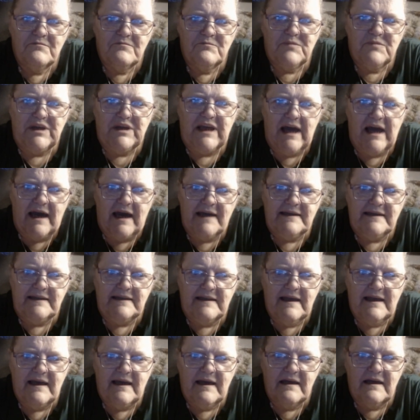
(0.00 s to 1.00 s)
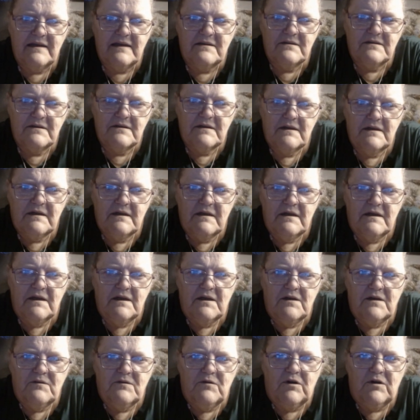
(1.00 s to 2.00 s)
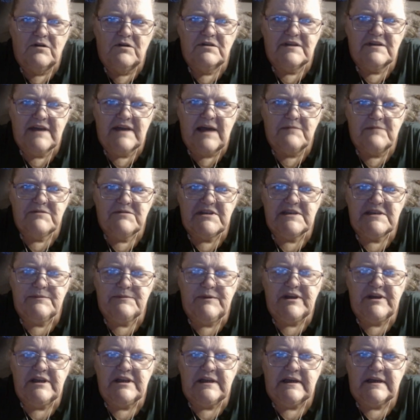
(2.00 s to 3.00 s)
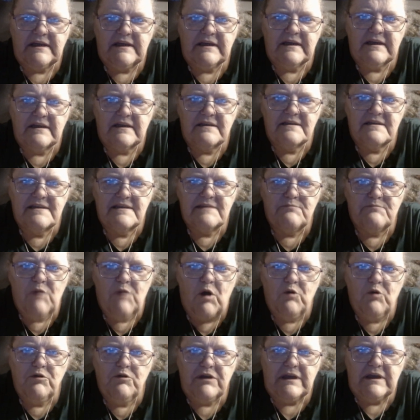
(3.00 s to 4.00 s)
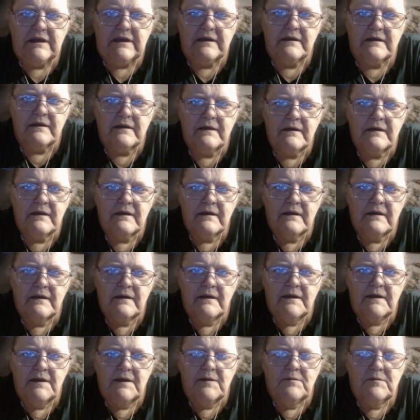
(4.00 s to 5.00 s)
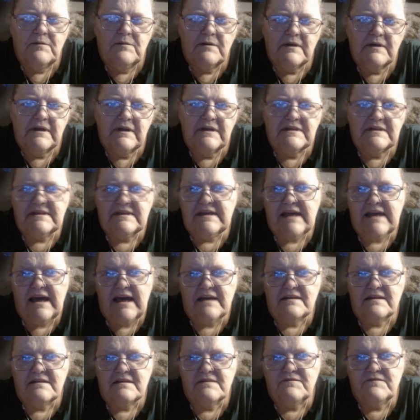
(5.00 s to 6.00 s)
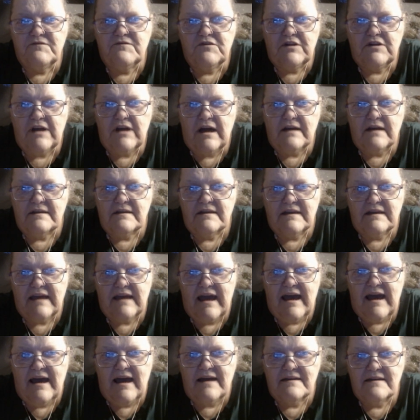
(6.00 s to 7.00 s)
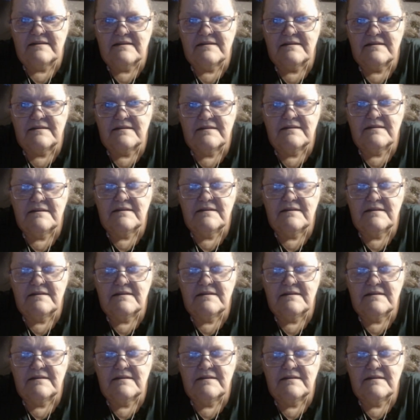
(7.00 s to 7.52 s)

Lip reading: behind that, well, it kept spinning and smoking because he had his foot on the gas,